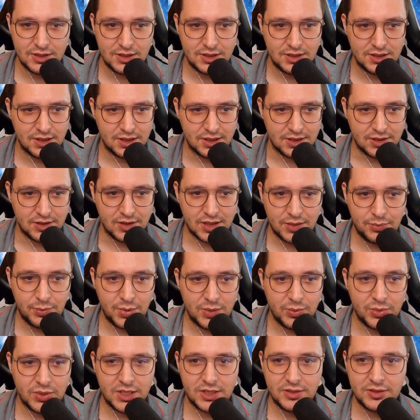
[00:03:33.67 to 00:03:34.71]
And there are
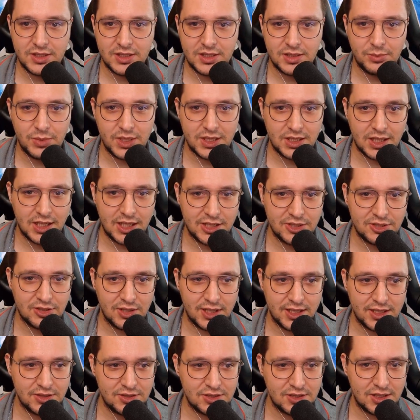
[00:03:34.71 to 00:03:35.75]
people out there that make
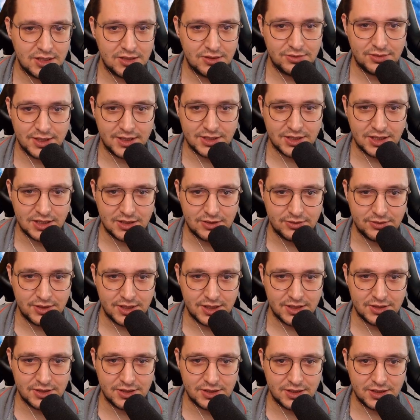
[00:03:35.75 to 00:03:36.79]
isolated sound effects out of
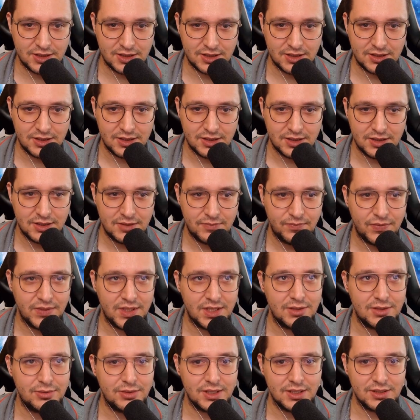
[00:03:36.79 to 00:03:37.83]

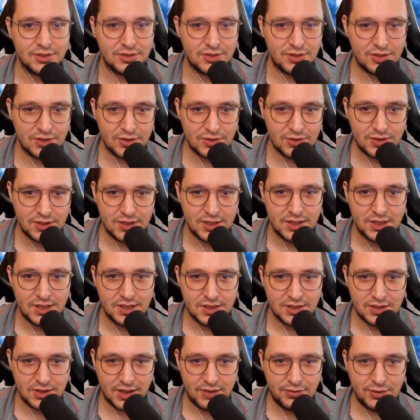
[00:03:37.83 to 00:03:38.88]
these things too.
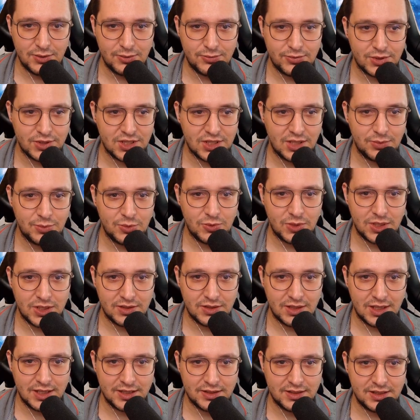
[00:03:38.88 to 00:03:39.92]
So if you, for example, want
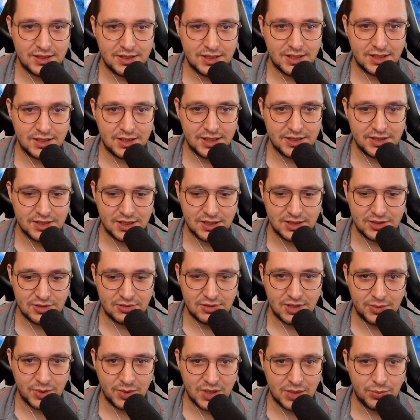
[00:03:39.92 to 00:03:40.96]
like the Lich King
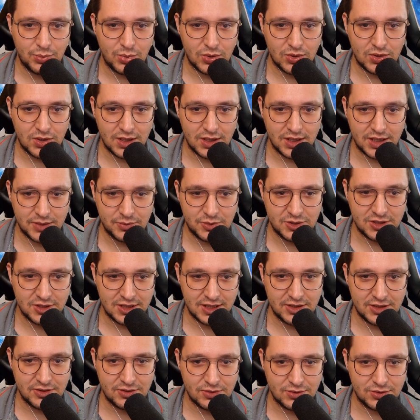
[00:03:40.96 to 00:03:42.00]
screaming Apocalypse
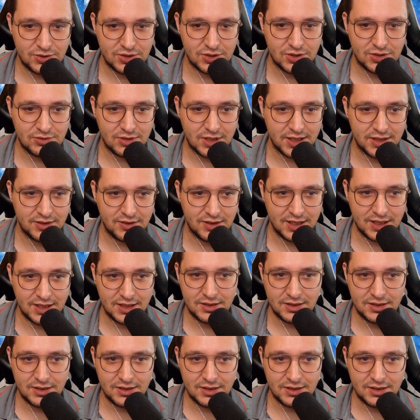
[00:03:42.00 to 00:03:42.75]
that you could show right there,